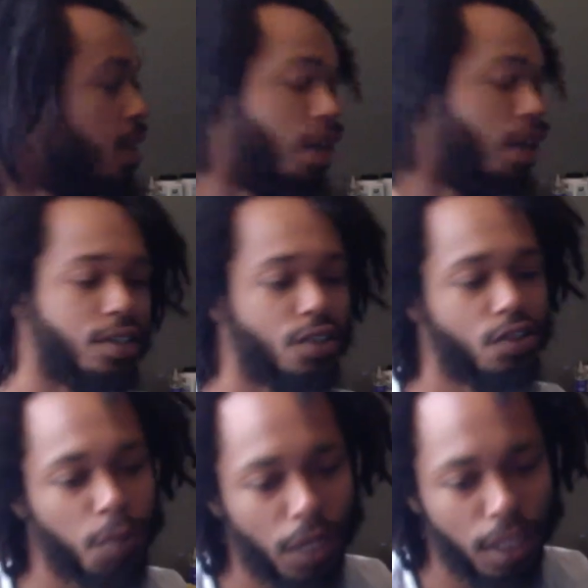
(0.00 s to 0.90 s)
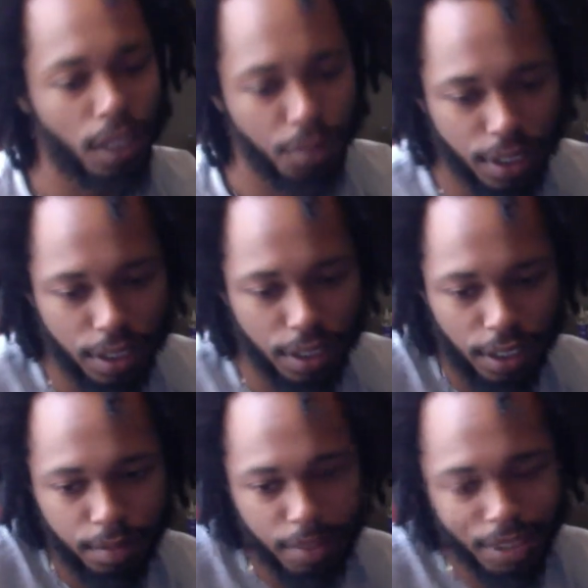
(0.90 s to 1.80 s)
Excuse me while I'm looking it up
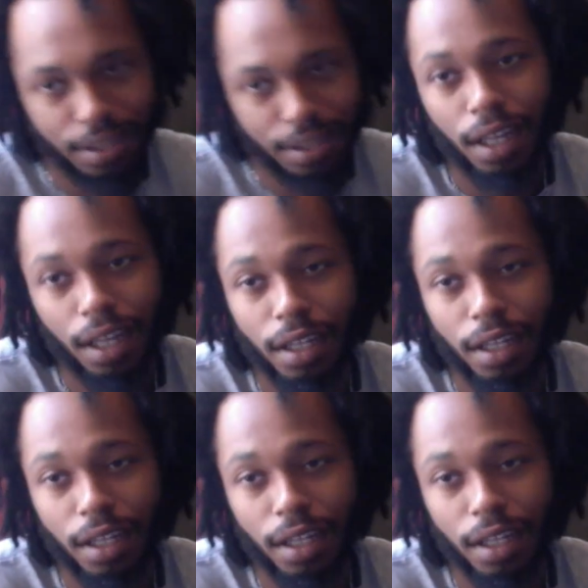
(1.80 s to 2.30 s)
because it's like